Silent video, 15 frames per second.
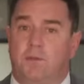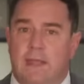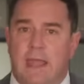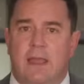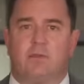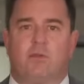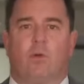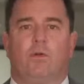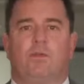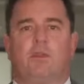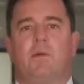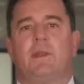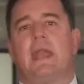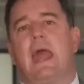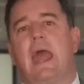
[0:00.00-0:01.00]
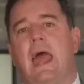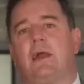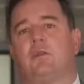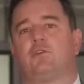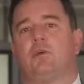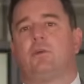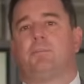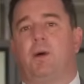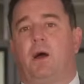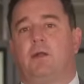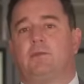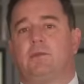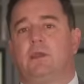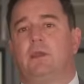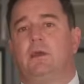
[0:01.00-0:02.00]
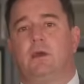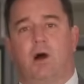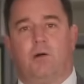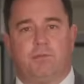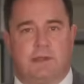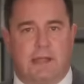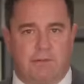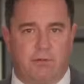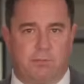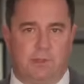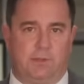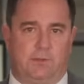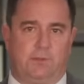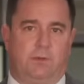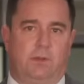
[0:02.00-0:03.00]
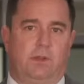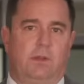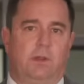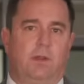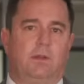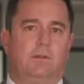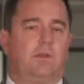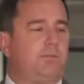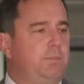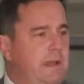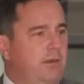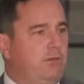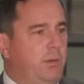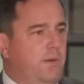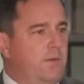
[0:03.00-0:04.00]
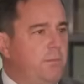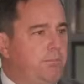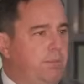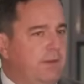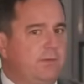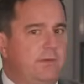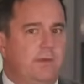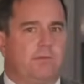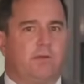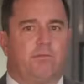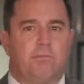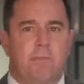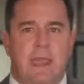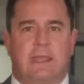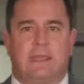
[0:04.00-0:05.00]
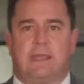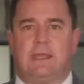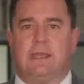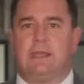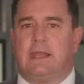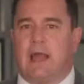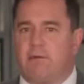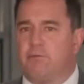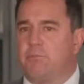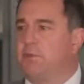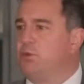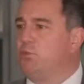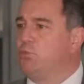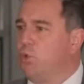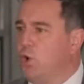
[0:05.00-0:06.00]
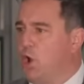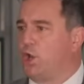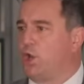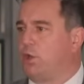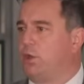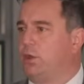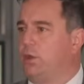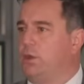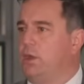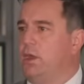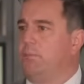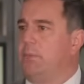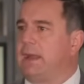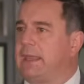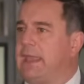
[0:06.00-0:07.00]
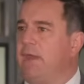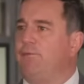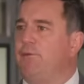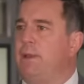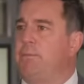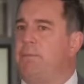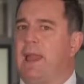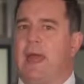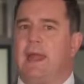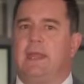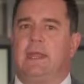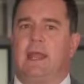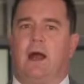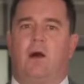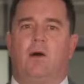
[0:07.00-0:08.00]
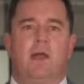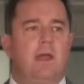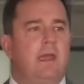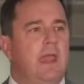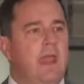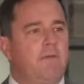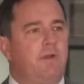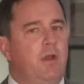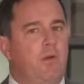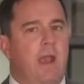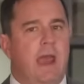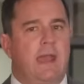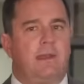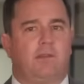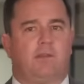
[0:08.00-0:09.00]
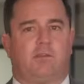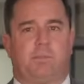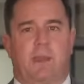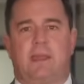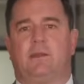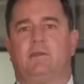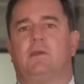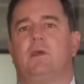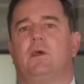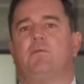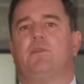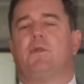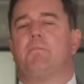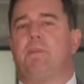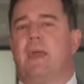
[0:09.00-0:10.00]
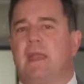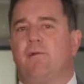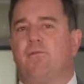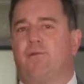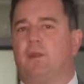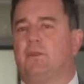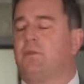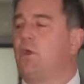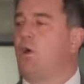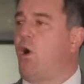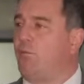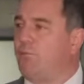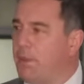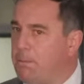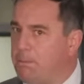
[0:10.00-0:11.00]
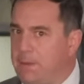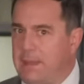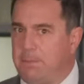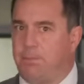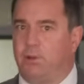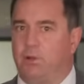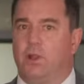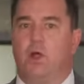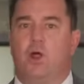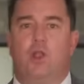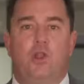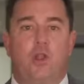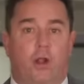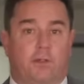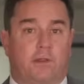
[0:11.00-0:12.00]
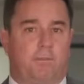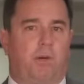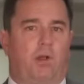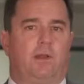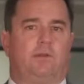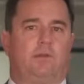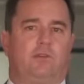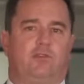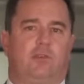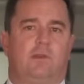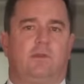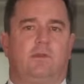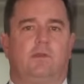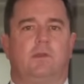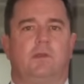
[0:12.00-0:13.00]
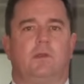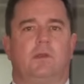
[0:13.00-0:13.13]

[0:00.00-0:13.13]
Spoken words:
DA is also an actual party of government. This means we're in the business of making government work by carefully planning how every rand is spent for the benefit of the people, not the politicians.